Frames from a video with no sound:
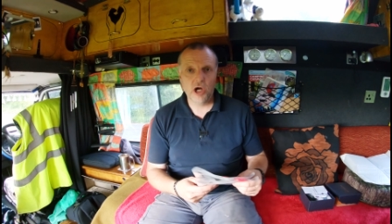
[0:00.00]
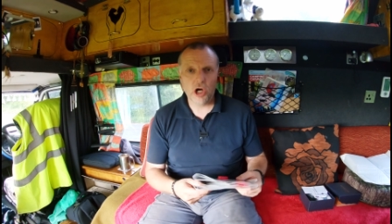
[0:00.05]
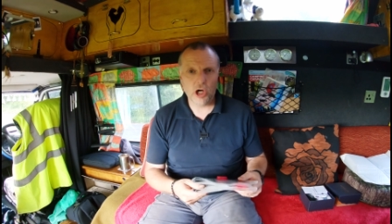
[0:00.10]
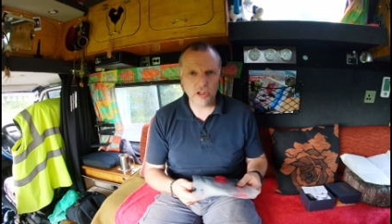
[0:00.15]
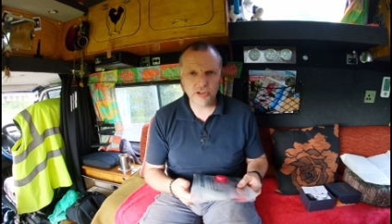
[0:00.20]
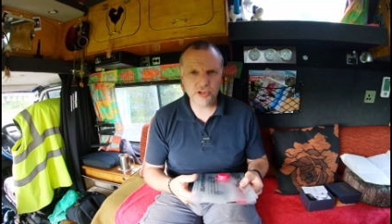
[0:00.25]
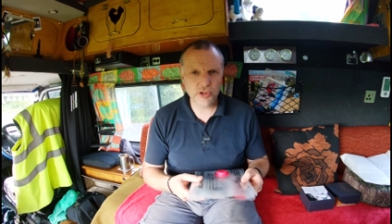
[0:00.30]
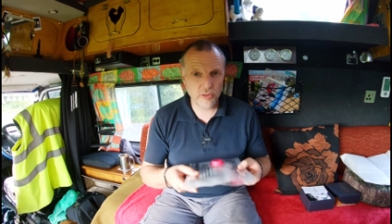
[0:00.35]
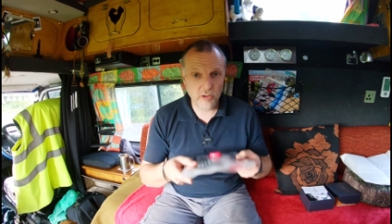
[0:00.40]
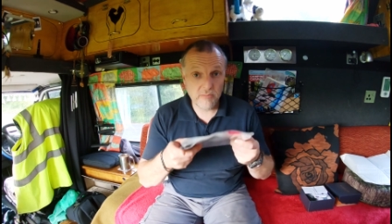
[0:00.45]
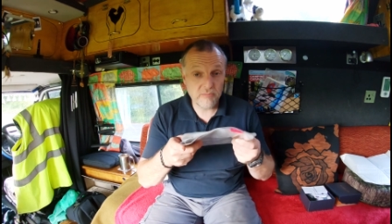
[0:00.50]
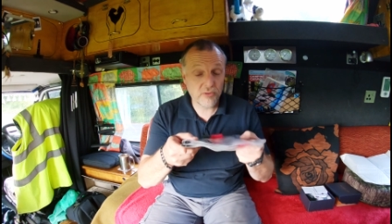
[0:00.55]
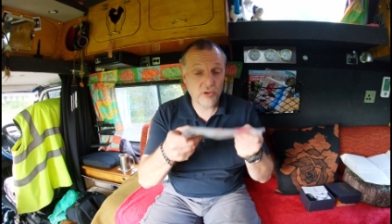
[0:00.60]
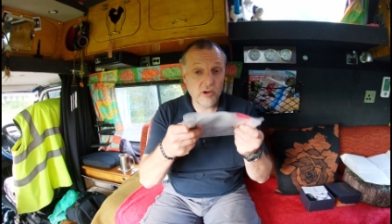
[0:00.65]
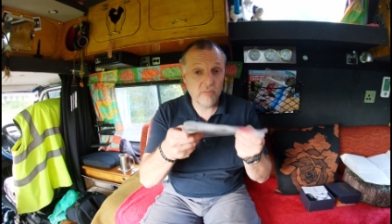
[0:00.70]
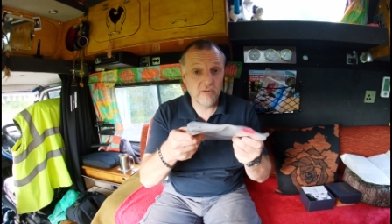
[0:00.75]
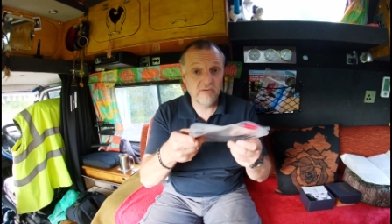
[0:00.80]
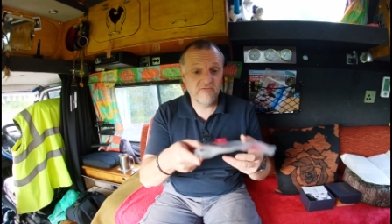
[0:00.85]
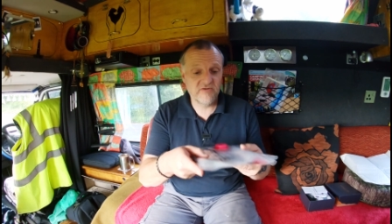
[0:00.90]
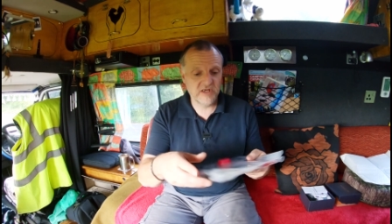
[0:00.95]
I'll do a
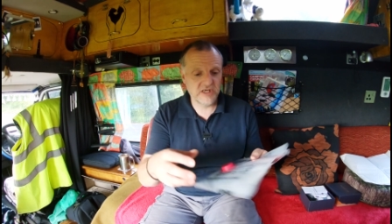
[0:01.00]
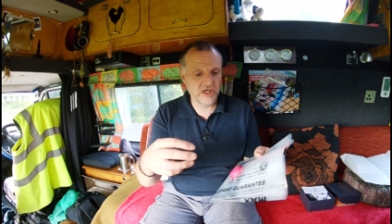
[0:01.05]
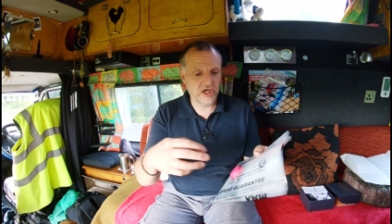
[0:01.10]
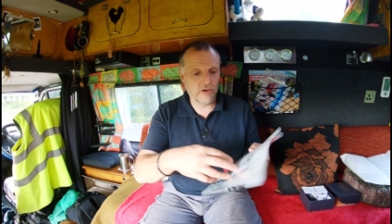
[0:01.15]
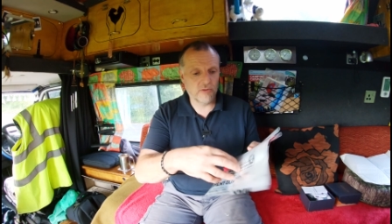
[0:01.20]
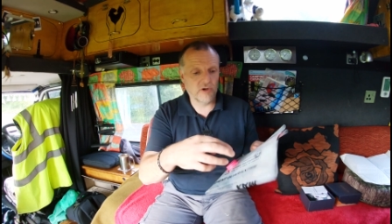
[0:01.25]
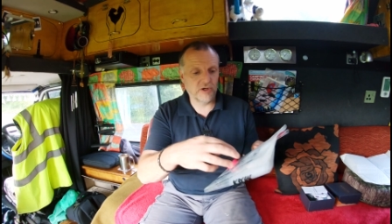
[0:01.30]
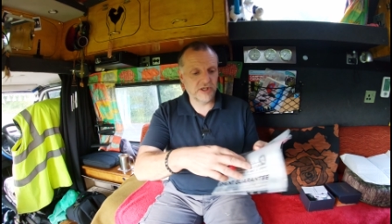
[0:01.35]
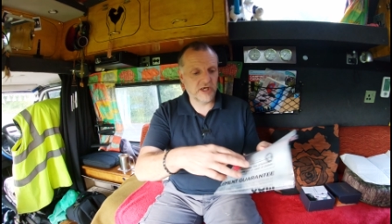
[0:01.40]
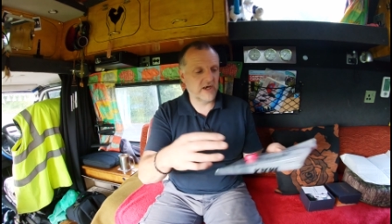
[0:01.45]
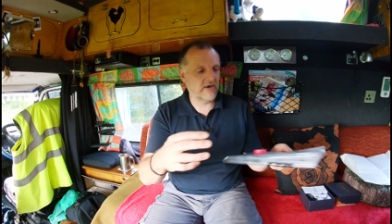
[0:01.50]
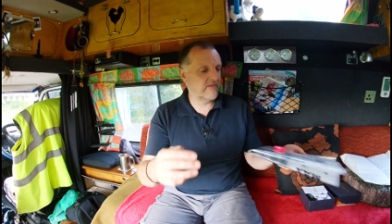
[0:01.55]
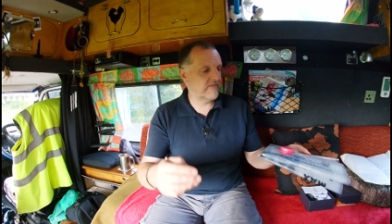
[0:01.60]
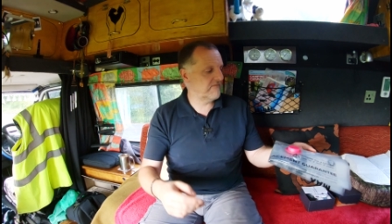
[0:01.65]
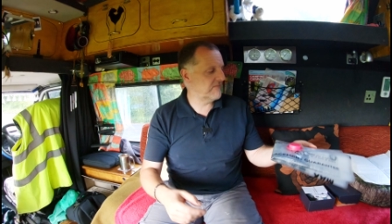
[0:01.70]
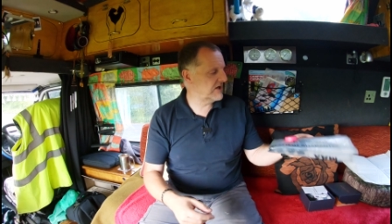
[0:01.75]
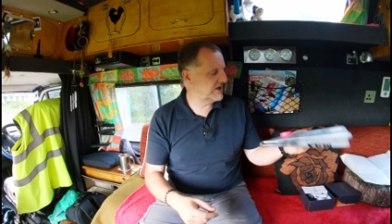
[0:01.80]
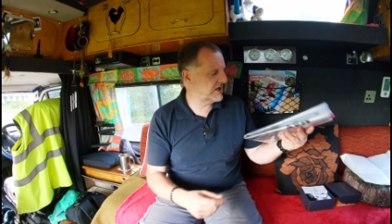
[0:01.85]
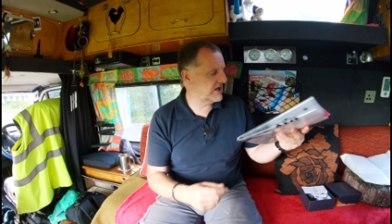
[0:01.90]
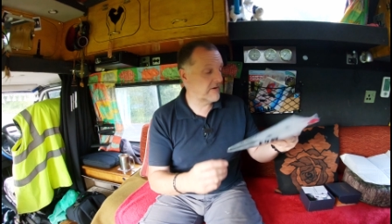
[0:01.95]
proper video on it,
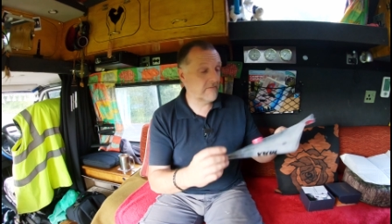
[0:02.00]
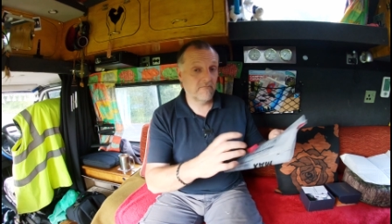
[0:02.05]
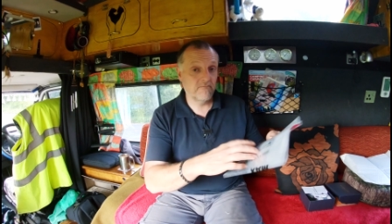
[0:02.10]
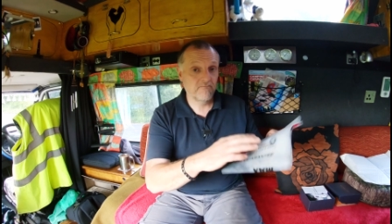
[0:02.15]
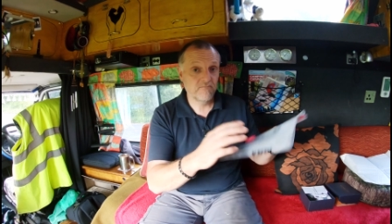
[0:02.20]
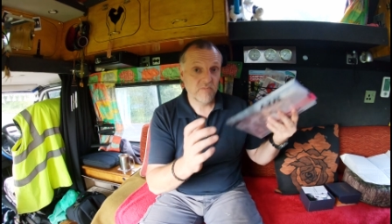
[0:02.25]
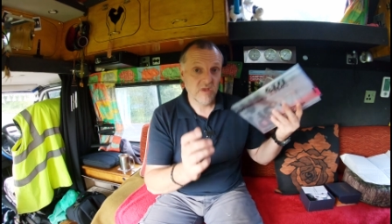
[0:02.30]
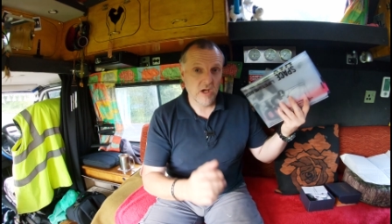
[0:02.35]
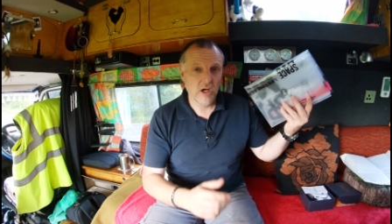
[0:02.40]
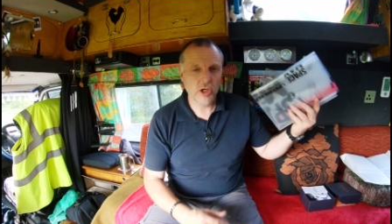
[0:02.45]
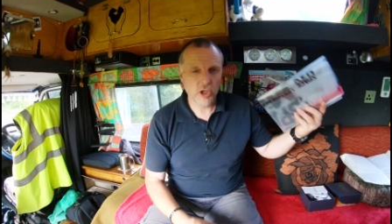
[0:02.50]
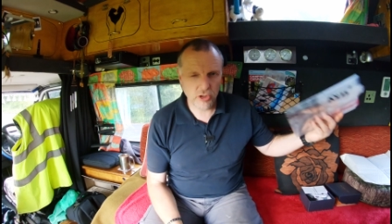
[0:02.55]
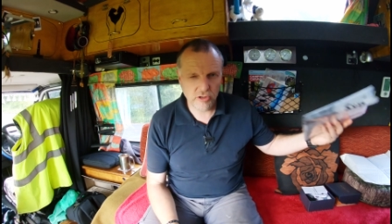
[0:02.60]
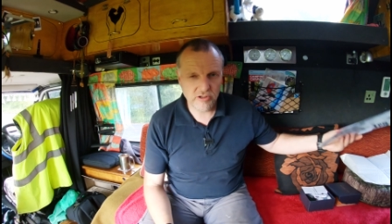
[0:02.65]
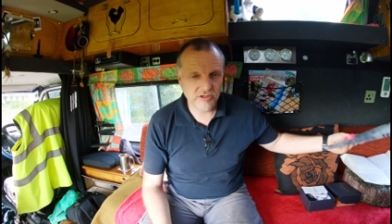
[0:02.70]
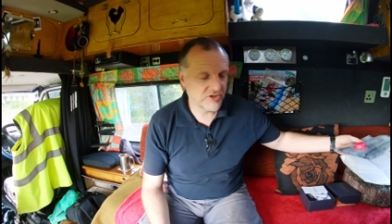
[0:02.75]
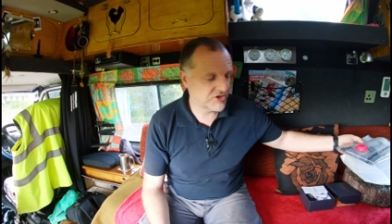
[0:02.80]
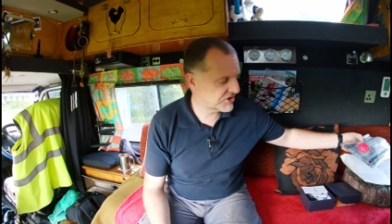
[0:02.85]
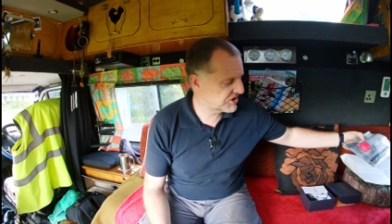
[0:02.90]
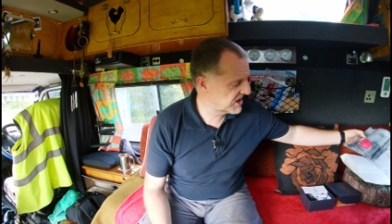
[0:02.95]
and you
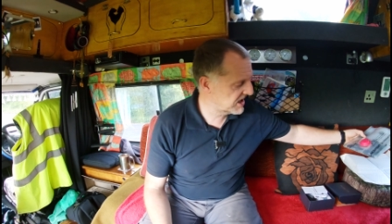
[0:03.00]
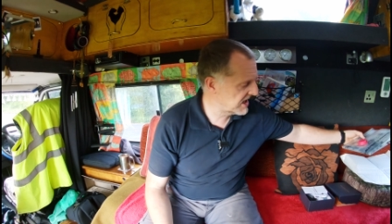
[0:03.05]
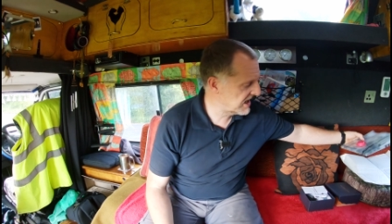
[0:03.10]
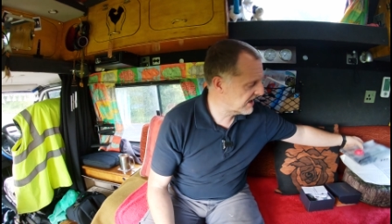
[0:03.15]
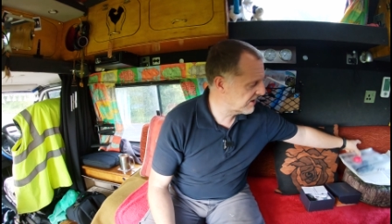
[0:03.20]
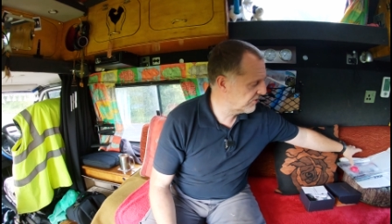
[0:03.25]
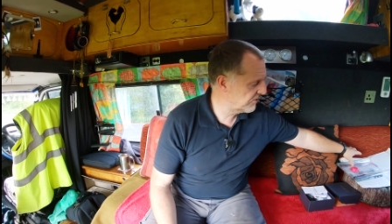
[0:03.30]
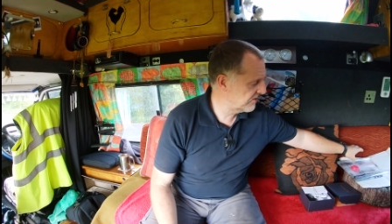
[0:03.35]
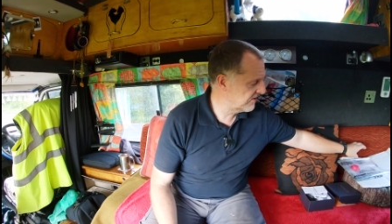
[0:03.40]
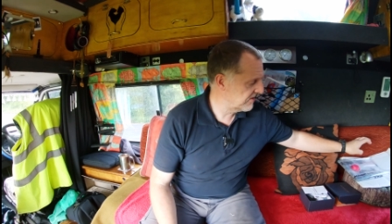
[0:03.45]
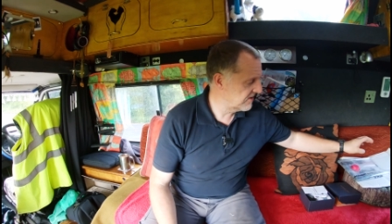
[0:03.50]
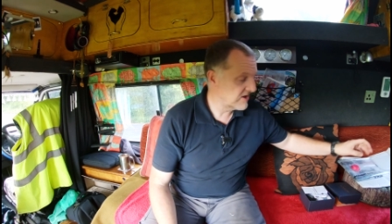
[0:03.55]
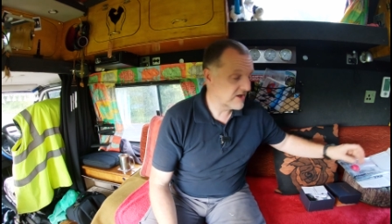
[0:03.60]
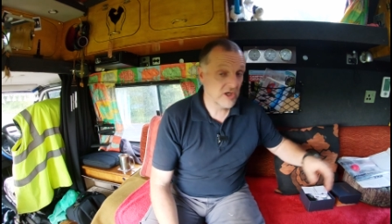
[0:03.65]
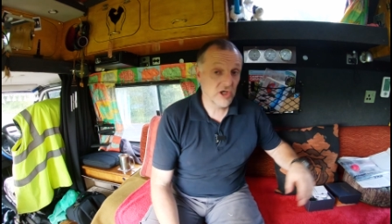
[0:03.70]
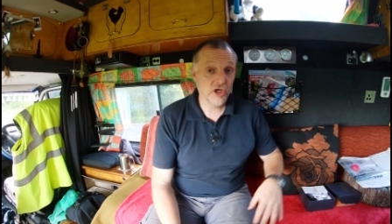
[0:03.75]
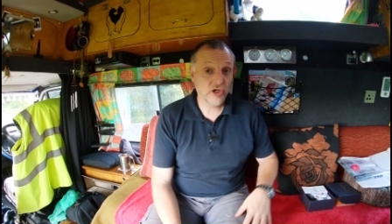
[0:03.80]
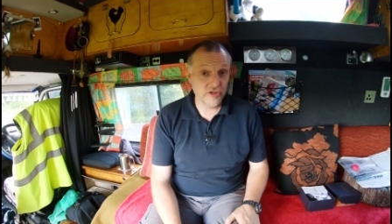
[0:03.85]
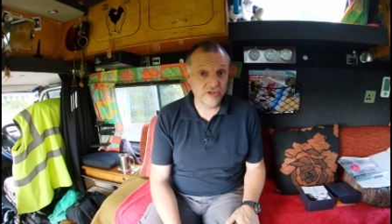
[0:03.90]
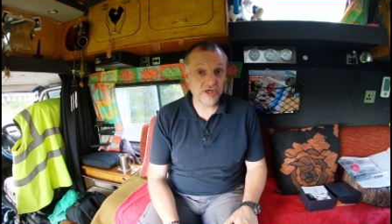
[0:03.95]
can see how
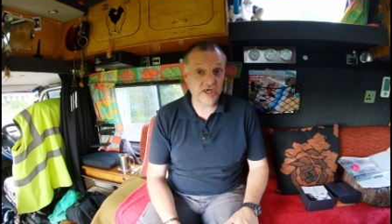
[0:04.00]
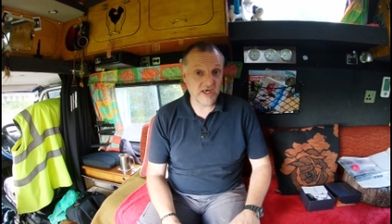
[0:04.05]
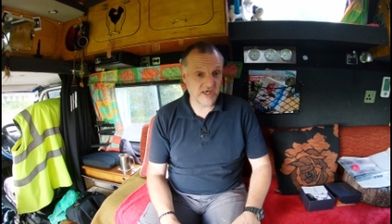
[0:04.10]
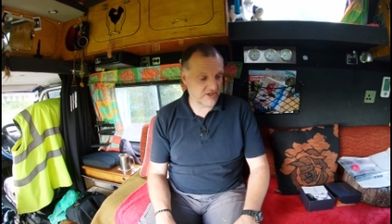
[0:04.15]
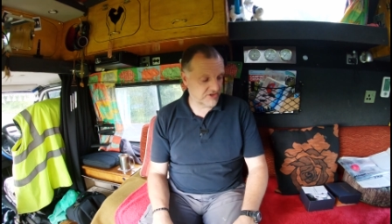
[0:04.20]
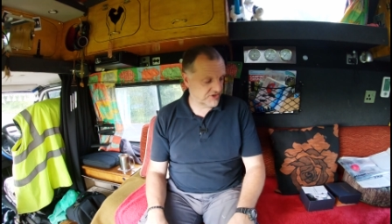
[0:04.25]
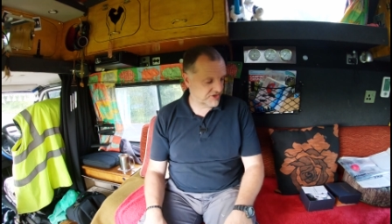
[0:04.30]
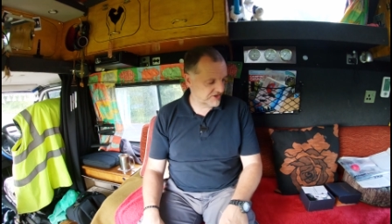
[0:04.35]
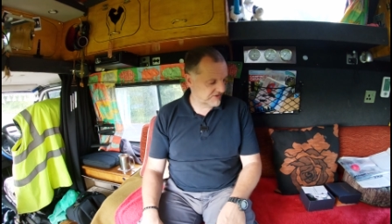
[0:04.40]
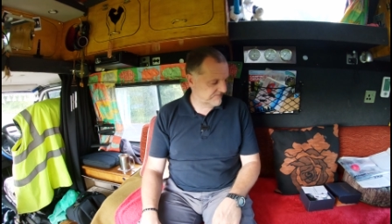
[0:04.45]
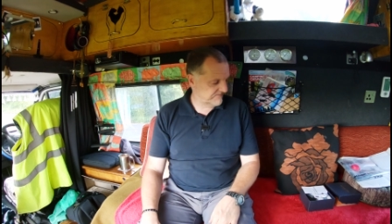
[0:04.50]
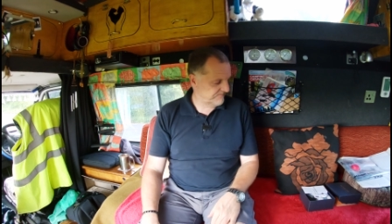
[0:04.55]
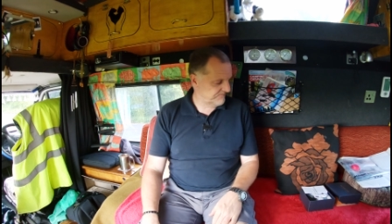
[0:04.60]
good it is.